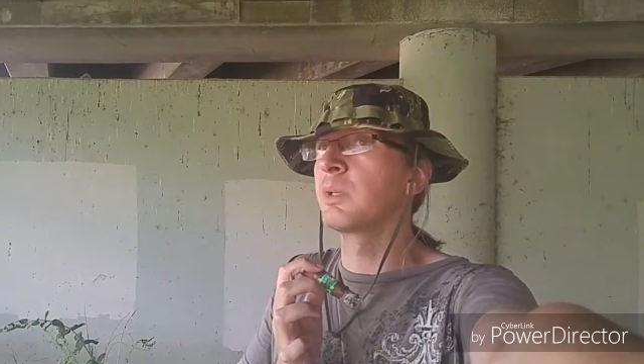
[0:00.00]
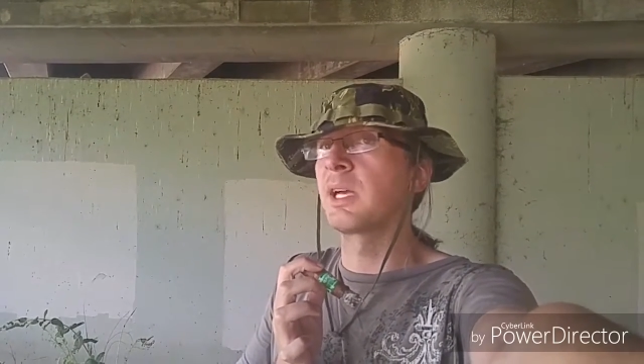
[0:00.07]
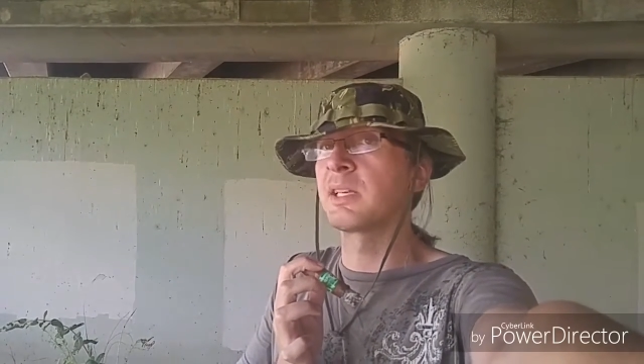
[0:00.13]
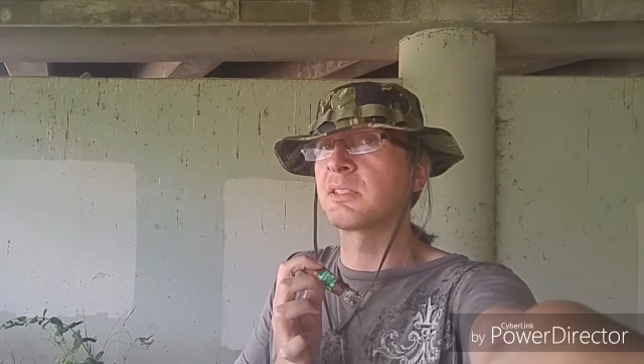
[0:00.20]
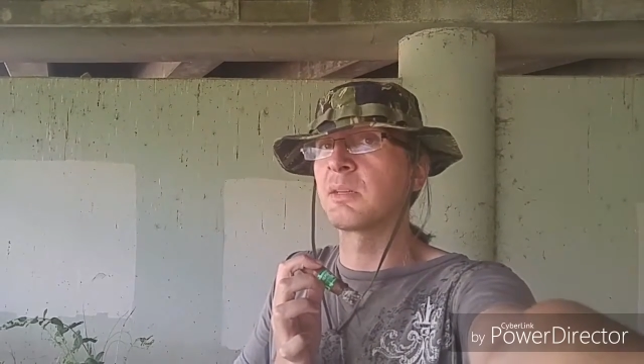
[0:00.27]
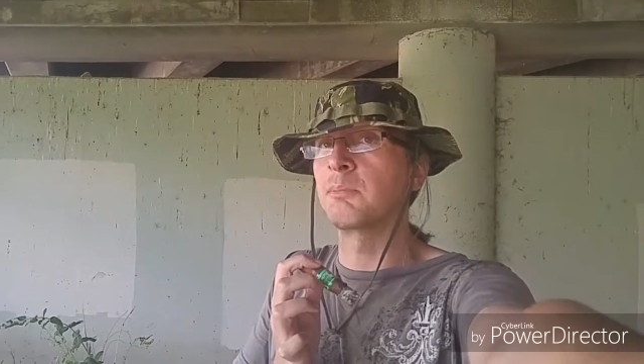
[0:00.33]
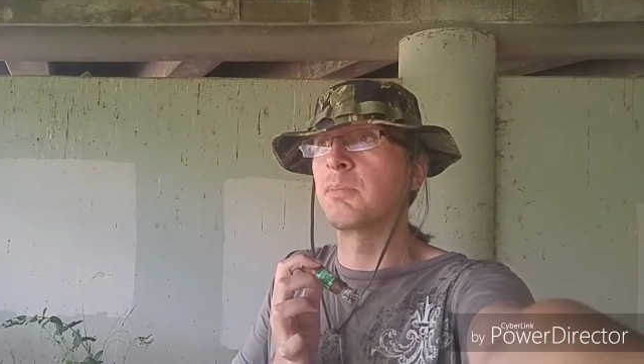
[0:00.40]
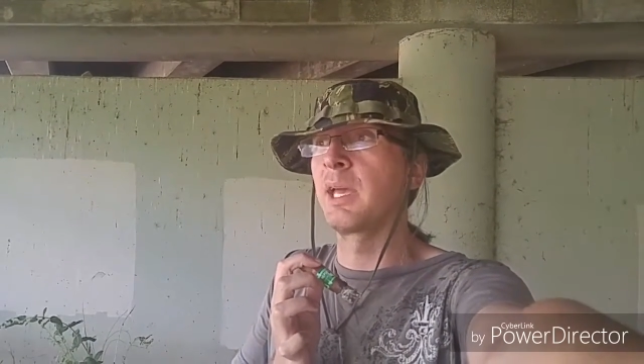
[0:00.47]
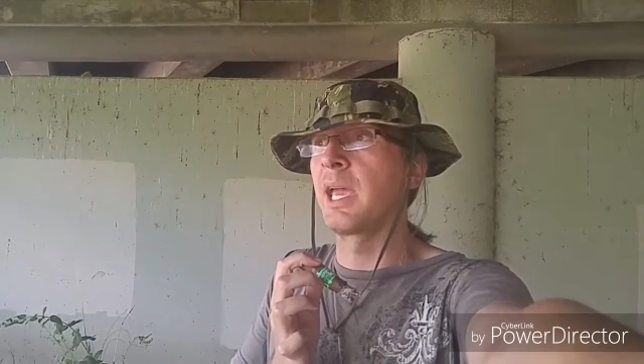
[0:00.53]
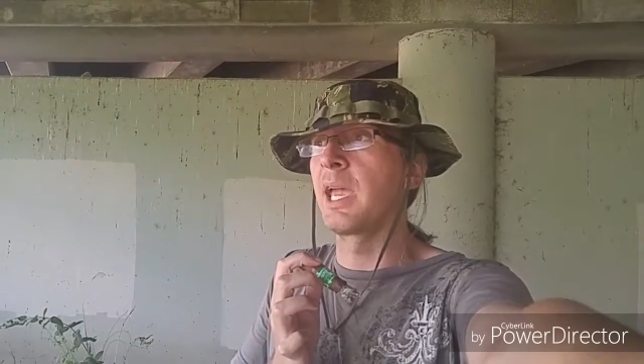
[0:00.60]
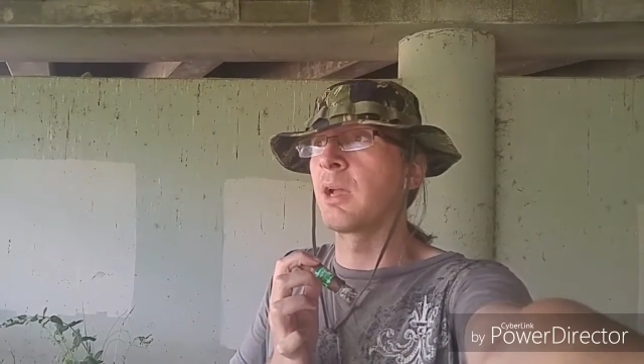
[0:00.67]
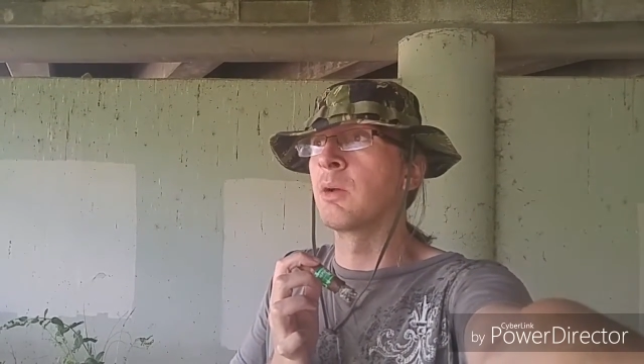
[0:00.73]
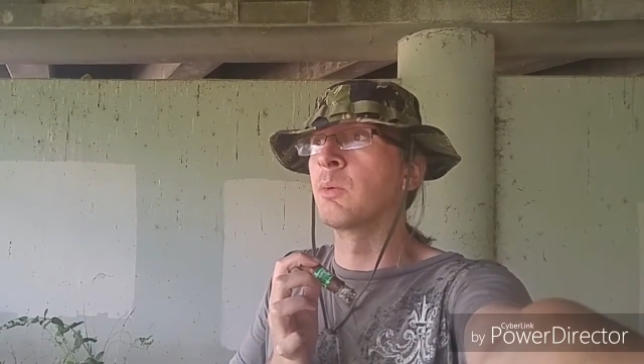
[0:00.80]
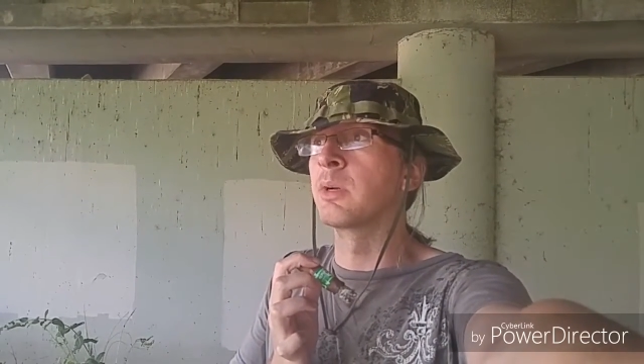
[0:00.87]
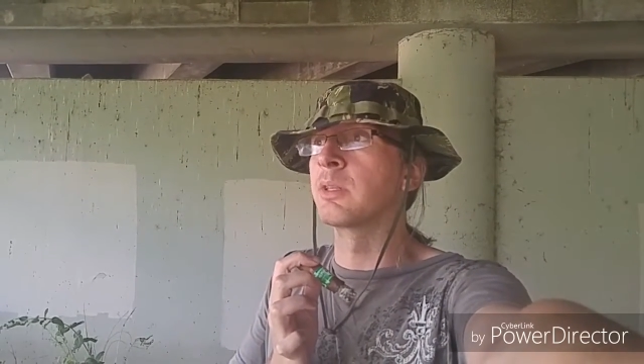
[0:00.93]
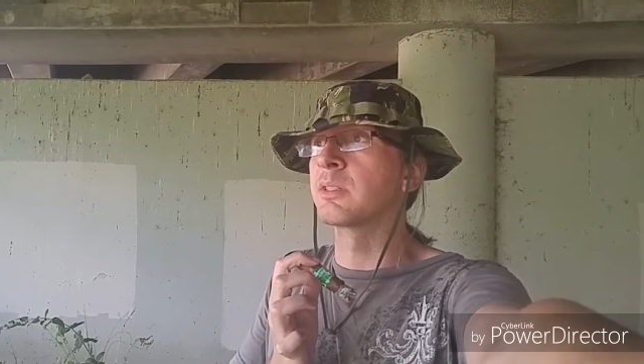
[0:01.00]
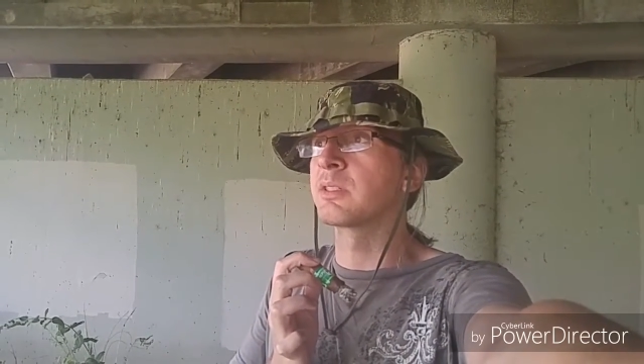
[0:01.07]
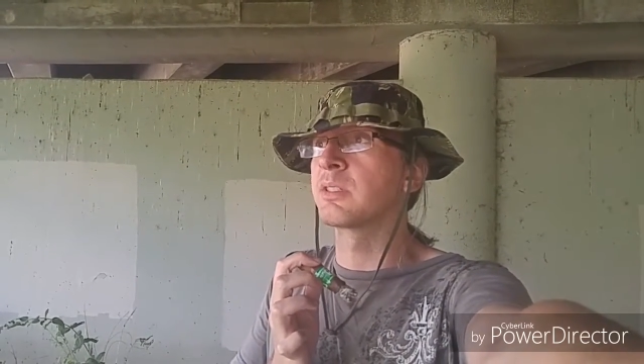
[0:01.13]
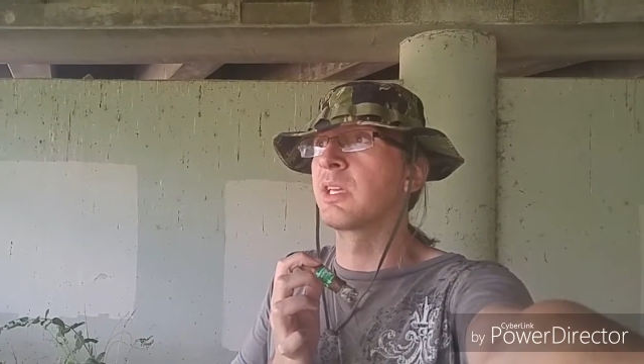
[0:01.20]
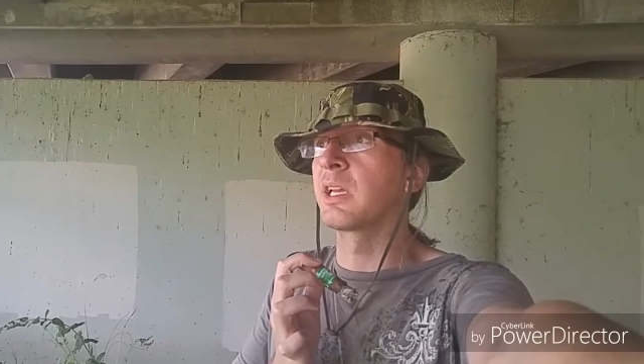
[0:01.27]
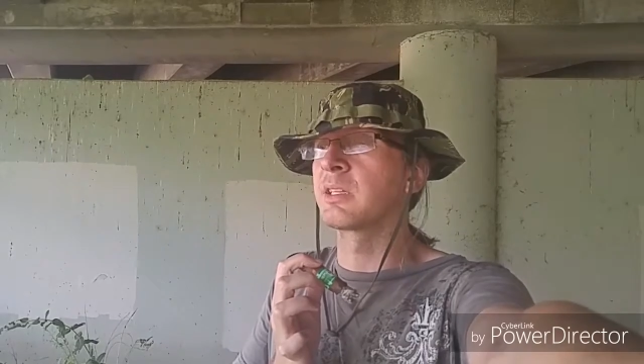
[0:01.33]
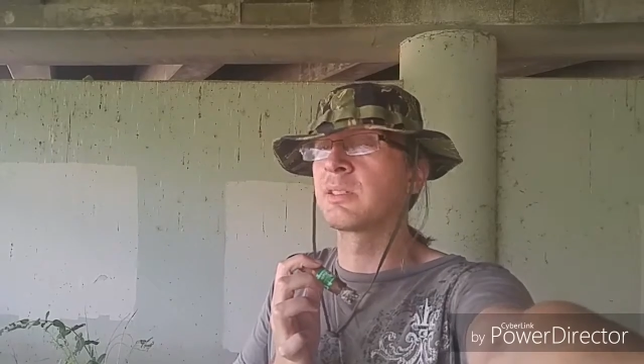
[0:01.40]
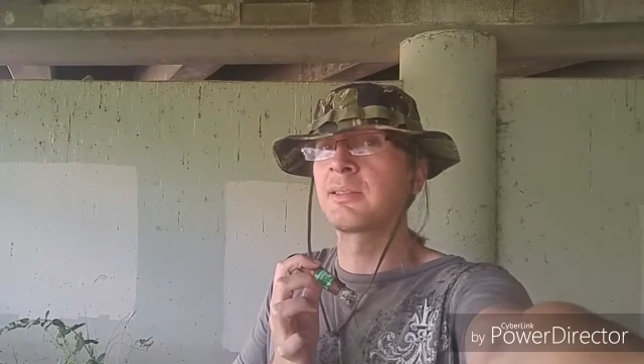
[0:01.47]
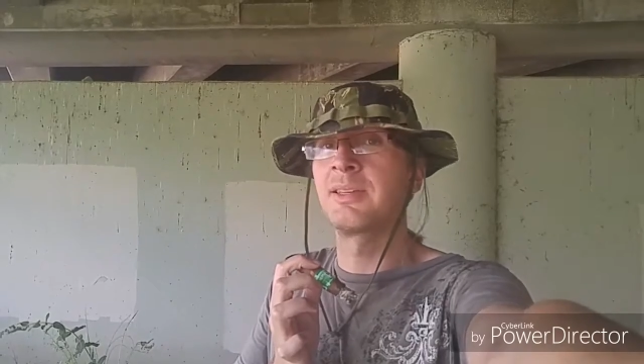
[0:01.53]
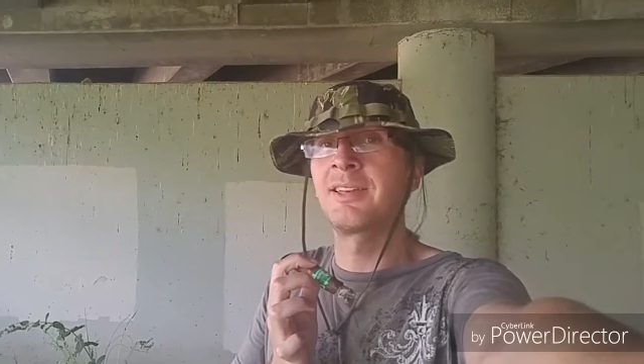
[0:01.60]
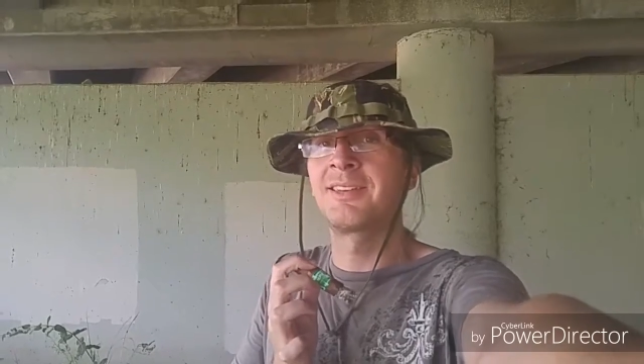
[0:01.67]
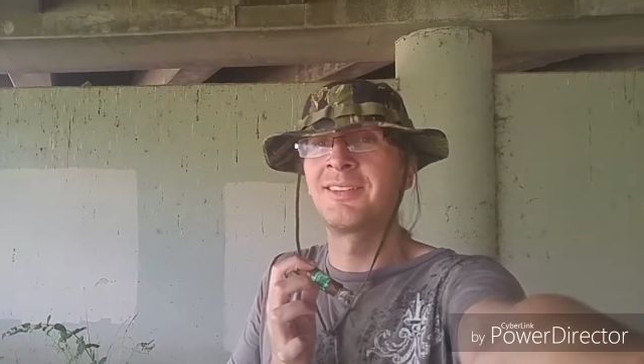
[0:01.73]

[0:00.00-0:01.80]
plastic bag all over the sticks.